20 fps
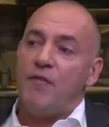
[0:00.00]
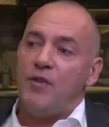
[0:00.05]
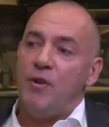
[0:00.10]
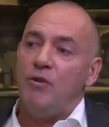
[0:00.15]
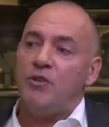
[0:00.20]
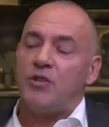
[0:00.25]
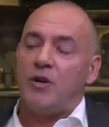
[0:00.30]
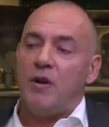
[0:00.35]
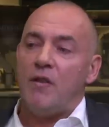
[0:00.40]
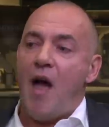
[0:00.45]

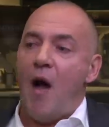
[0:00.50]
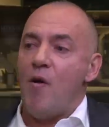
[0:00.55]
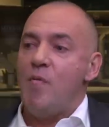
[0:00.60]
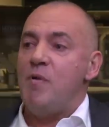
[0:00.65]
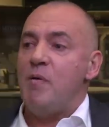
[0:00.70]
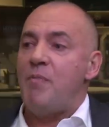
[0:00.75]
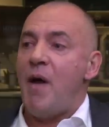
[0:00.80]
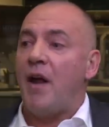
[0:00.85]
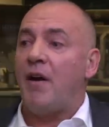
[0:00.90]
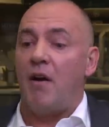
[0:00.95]
future. That would
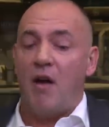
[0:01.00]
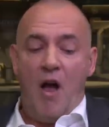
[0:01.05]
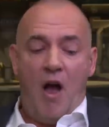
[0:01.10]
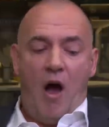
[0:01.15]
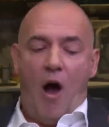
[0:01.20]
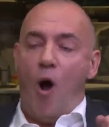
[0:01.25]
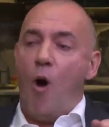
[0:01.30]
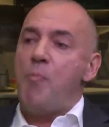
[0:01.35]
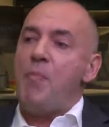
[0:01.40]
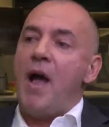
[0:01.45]
be better.
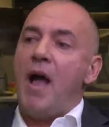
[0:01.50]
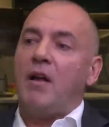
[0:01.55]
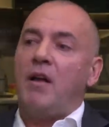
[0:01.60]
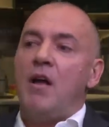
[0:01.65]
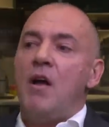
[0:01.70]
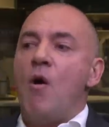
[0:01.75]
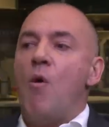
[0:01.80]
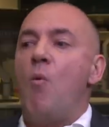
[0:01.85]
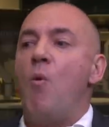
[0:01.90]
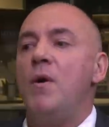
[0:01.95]
OPEC
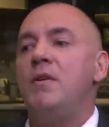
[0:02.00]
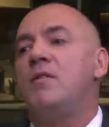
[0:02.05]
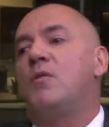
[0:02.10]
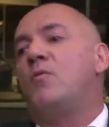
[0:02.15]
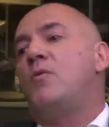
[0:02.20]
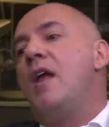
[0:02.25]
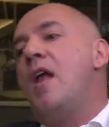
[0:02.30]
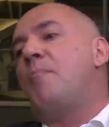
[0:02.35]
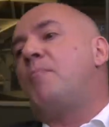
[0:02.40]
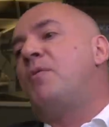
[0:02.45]
wouldn't
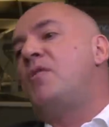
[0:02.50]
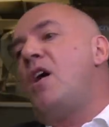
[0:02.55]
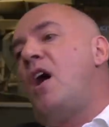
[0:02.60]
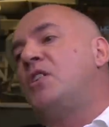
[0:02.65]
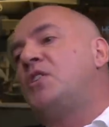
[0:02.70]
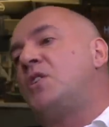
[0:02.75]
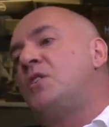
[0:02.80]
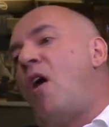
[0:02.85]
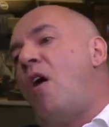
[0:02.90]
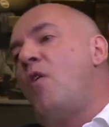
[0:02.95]
ramp
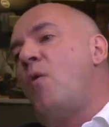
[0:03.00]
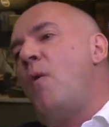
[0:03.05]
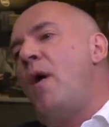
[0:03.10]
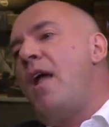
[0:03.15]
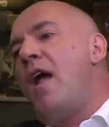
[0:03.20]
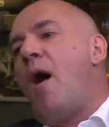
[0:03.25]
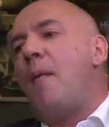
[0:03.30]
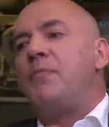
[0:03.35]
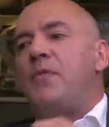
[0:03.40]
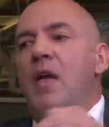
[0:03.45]
production all the
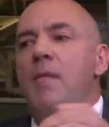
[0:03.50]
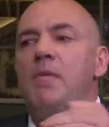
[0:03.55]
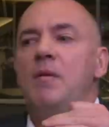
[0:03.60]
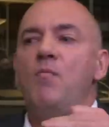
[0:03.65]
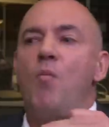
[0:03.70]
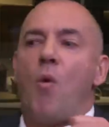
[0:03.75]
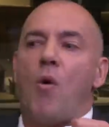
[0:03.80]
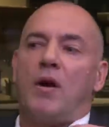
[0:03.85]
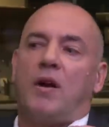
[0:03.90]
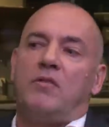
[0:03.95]
way up. They'd be
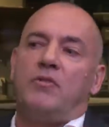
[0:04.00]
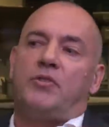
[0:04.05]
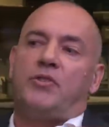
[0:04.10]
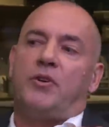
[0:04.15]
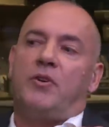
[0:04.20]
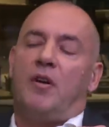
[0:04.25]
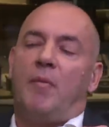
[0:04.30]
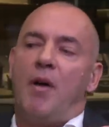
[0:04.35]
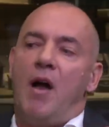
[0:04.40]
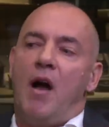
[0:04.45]
more
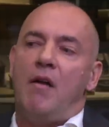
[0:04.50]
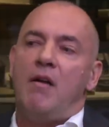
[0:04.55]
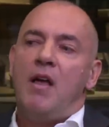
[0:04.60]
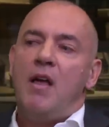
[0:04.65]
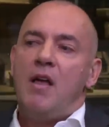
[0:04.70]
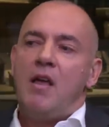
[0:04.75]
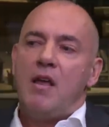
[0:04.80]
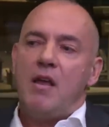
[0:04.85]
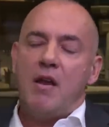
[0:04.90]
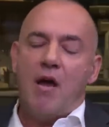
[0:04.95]
concerned about,
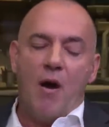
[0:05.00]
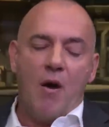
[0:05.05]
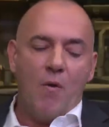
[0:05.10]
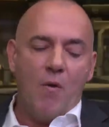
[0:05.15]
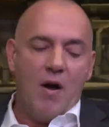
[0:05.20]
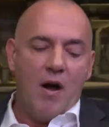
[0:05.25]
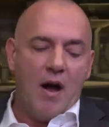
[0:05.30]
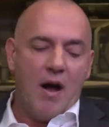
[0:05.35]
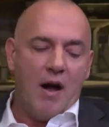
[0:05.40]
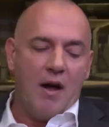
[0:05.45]
you know,
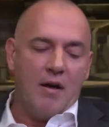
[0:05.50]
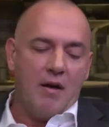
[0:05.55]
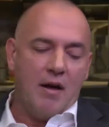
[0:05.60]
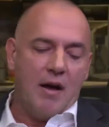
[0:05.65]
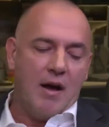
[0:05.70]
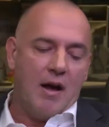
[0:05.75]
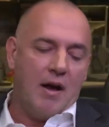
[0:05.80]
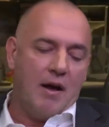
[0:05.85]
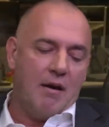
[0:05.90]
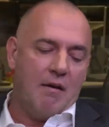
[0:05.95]
uh,
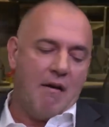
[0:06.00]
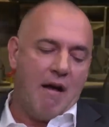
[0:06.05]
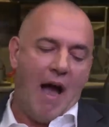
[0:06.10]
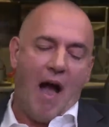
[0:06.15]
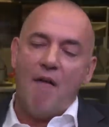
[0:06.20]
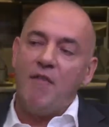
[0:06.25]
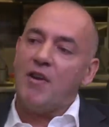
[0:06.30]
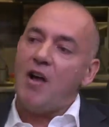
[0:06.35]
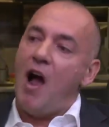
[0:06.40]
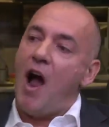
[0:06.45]
uh,
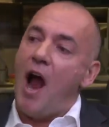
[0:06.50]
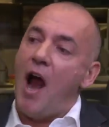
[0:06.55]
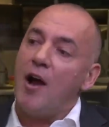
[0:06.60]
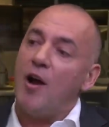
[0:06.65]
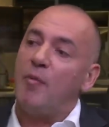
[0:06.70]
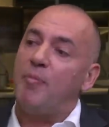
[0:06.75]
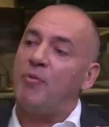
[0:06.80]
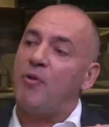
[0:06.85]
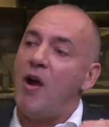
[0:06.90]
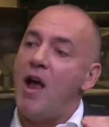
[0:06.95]
having a
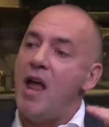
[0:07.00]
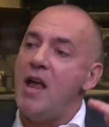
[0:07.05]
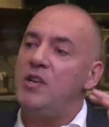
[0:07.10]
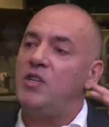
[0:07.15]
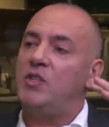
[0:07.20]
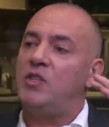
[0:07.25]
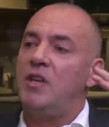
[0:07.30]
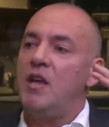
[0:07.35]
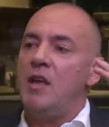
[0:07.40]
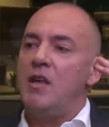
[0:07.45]
higher
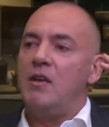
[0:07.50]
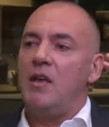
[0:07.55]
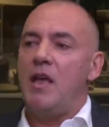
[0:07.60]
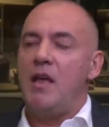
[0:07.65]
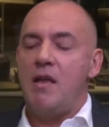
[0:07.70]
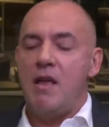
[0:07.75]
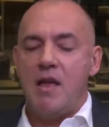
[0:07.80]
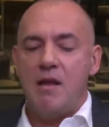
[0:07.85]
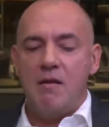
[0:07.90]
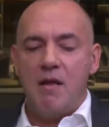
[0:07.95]
price
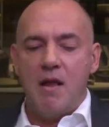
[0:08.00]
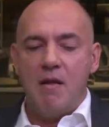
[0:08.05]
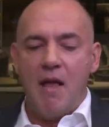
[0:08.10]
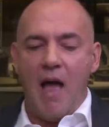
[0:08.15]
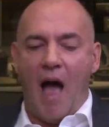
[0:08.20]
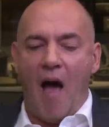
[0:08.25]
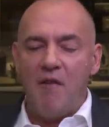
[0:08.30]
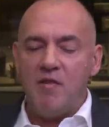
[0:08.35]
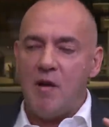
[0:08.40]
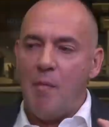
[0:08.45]
and, and, and
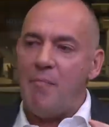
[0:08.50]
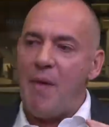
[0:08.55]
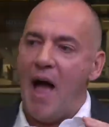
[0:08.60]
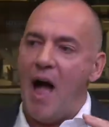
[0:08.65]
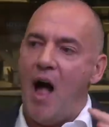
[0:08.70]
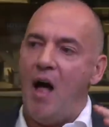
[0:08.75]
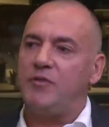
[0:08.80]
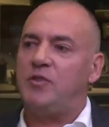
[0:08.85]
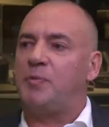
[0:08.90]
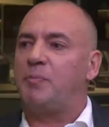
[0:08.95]
having a
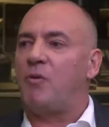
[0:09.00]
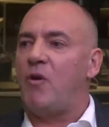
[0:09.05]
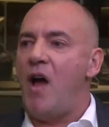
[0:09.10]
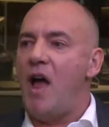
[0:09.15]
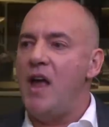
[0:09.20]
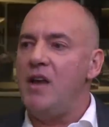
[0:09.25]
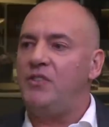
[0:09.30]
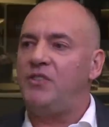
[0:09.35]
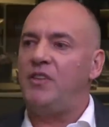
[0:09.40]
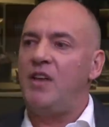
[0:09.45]
balanced
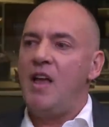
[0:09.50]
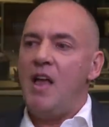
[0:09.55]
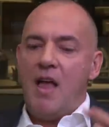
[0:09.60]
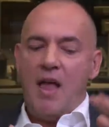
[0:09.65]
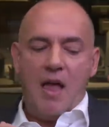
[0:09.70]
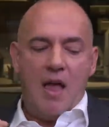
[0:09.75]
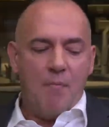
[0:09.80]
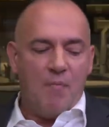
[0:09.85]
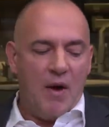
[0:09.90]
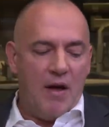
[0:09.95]
price.
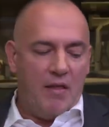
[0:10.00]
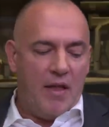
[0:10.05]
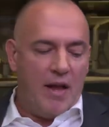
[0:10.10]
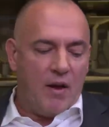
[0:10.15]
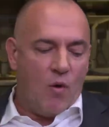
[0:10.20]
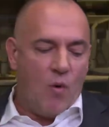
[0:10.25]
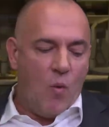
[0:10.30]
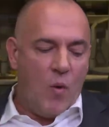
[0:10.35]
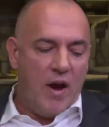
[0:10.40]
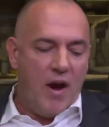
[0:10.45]
But
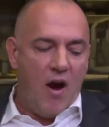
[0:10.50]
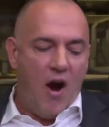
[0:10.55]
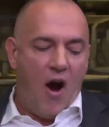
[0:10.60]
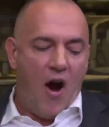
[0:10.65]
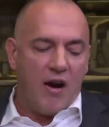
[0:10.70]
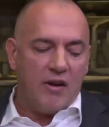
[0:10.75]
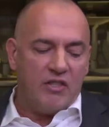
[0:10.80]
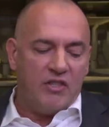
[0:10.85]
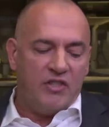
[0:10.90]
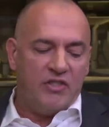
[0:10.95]
like we
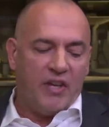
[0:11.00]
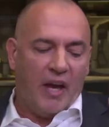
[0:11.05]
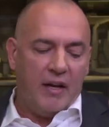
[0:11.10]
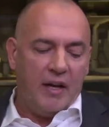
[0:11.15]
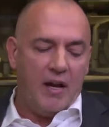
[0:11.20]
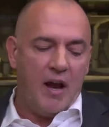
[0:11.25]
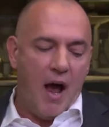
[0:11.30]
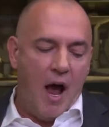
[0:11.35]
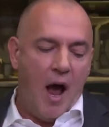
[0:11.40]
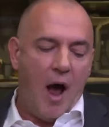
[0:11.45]
are
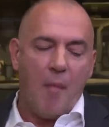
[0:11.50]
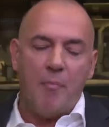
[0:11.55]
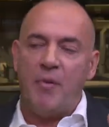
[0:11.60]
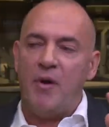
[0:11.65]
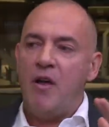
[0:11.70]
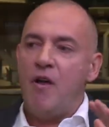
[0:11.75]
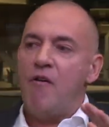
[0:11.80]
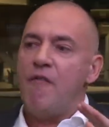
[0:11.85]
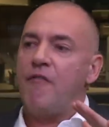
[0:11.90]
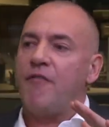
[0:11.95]
setting
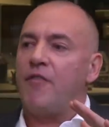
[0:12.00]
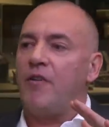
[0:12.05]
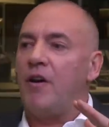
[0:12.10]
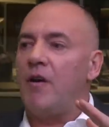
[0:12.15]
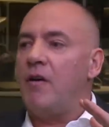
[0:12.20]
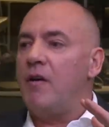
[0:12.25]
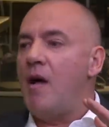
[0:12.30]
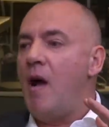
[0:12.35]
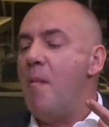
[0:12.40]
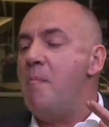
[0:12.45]
up
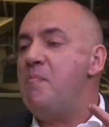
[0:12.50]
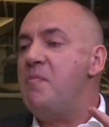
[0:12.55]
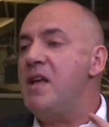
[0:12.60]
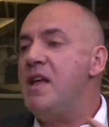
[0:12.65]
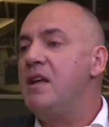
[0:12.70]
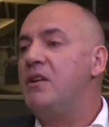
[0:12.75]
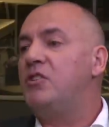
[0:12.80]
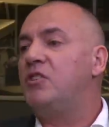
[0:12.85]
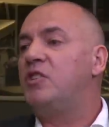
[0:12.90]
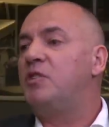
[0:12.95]
for a
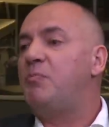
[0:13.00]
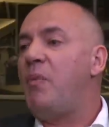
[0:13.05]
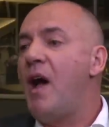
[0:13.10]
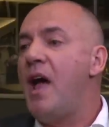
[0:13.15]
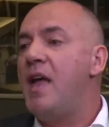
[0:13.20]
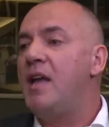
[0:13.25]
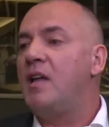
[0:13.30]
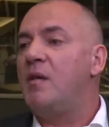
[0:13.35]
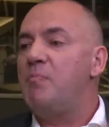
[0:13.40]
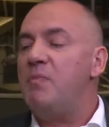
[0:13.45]
big
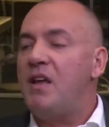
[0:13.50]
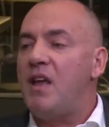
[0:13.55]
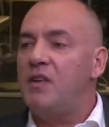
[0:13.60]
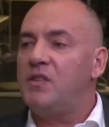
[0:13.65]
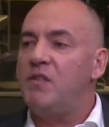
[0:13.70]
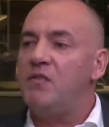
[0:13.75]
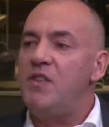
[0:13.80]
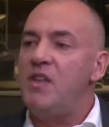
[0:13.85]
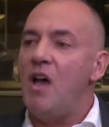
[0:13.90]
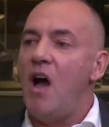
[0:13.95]
spike
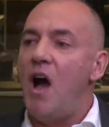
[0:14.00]
because of the